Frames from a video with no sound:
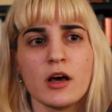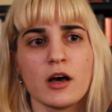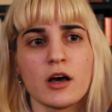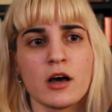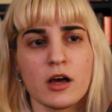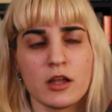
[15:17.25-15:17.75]

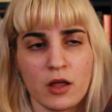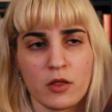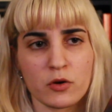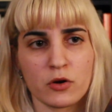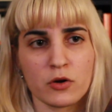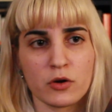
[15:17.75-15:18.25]

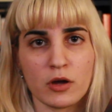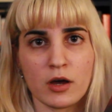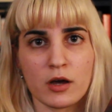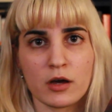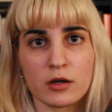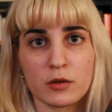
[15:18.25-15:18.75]

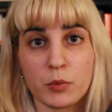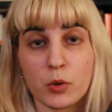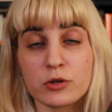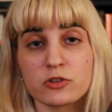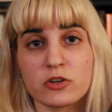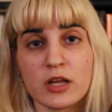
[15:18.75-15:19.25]
another
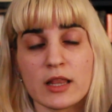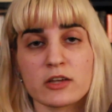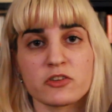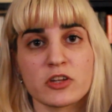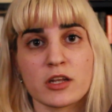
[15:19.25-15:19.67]
poetry collection,